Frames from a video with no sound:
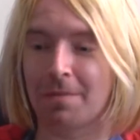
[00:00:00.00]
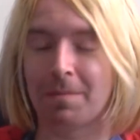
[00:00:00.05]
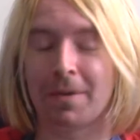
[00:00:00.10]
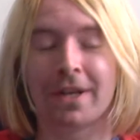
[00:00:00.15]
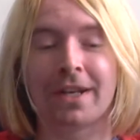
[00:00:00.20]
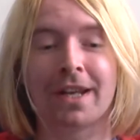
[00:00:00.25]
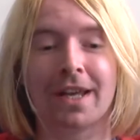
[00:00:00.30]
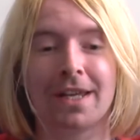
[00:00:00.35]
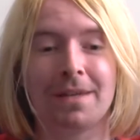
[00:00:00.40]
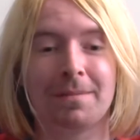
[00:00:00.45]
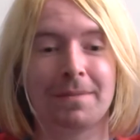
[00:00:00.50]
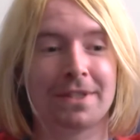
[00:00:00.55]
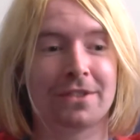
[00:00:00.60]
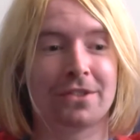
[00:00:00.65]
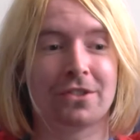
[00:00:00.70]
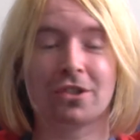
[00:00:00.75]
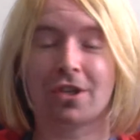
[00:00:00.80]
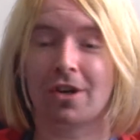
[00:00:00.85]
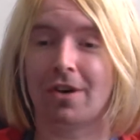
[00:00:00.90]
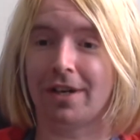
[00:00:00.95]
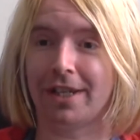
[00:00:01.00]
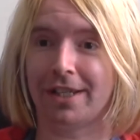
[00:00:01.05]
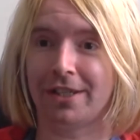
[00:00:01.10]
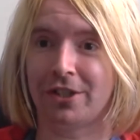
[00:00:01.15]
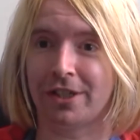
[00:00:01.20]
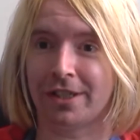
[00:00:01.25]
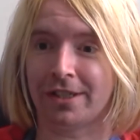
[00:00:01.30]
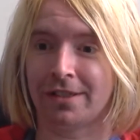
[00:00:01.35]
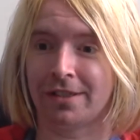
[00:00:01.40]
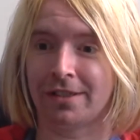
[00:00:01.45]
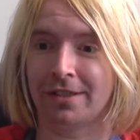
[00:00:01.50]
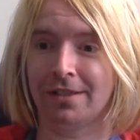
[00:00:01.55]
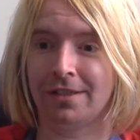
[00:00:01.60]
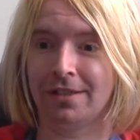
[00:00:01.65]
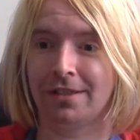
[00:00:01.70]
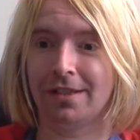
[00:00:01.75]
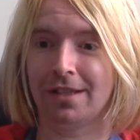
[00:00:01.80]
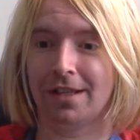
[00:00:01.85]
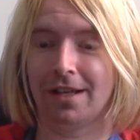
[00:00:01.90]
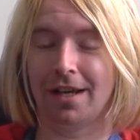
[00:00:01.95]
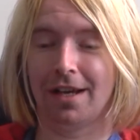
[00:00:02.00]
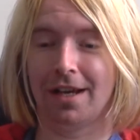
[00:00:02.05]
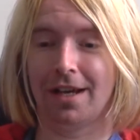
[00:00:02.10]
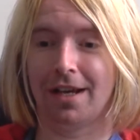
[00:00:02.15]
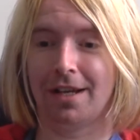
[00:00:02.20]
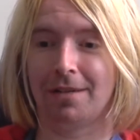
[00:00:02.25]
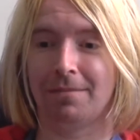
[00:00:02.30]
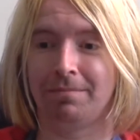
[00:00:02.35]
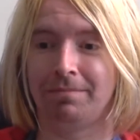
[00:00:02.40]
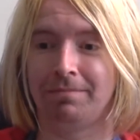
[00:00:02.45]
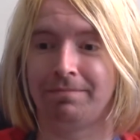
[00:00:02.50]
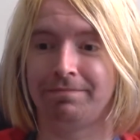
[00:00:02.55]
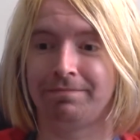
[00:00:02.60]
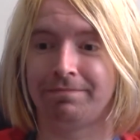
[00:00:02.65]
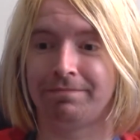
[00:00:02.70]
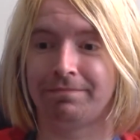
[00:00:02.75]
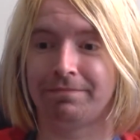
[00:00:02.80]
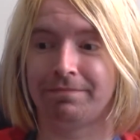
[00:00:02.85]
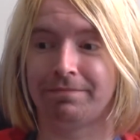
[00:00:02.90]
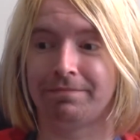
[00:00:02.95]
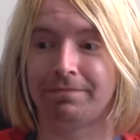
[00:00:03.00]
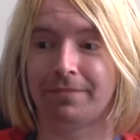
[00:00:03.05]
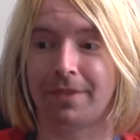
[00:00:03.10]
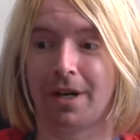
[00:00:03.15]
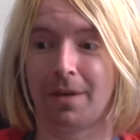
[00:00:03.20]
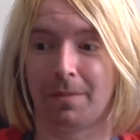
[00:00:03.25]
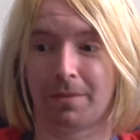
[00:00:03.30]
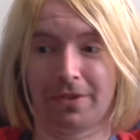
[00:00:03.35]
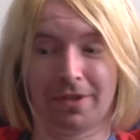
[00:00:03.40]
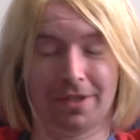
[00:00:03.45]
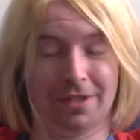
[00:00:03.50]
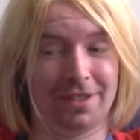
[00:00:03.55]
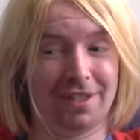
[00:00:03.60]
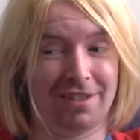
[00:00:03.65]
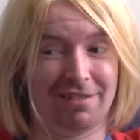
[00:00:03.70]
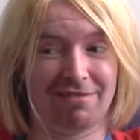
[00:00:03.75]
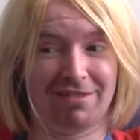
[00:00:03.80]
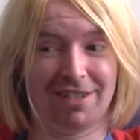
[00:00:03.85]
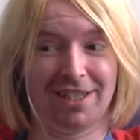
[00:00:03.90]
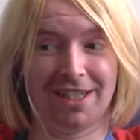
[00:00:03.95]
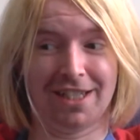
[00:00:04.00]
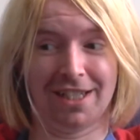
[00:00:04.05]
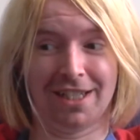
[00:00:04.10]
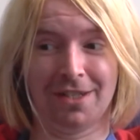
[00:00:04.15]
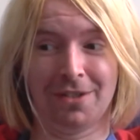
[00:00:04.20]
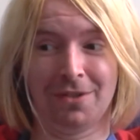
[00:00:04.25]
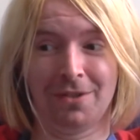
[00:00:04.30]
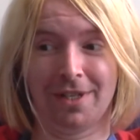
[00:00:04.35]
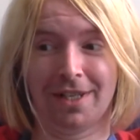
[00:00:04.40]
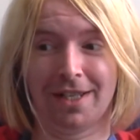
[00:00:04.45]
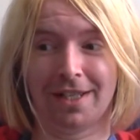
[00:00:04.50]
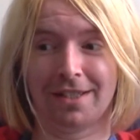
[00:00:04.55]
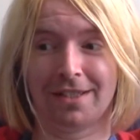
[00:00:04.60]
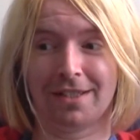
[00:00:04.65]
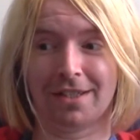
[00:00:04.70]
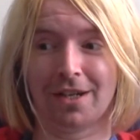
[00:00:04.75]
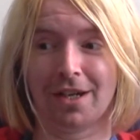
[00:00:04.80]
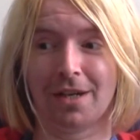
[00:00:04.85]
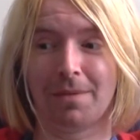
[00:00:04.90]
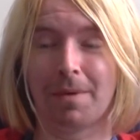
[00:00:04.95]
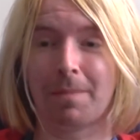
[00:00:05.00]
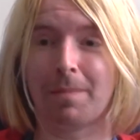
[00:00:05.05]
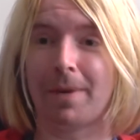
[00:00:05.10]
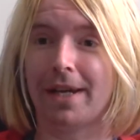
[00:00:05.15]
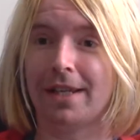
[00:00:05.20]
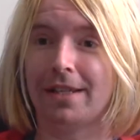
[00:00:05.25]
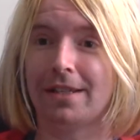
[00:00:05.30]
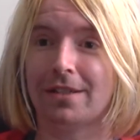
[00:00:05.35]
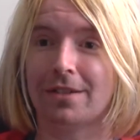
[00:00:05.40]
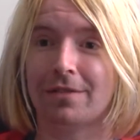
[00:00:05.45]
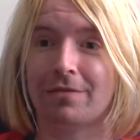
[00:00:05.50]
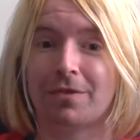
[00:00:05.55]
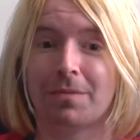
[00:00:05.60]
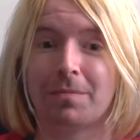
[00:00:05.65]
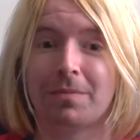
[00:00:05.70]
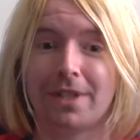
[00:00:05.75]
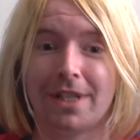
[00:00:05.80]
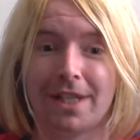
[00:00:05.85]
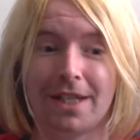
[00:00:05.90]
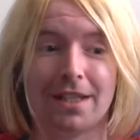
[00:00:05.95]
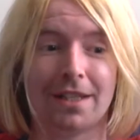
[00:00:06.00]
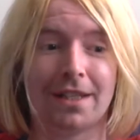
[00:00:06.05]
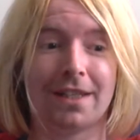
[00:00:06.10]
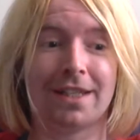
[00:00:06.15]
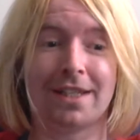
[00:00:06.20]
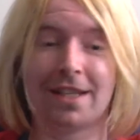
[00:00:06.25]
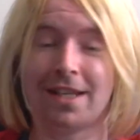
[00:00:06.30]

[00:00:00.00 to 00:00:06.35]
My name is Charlie Chittenden. I'm 33 now, and I'm a painter from Deal in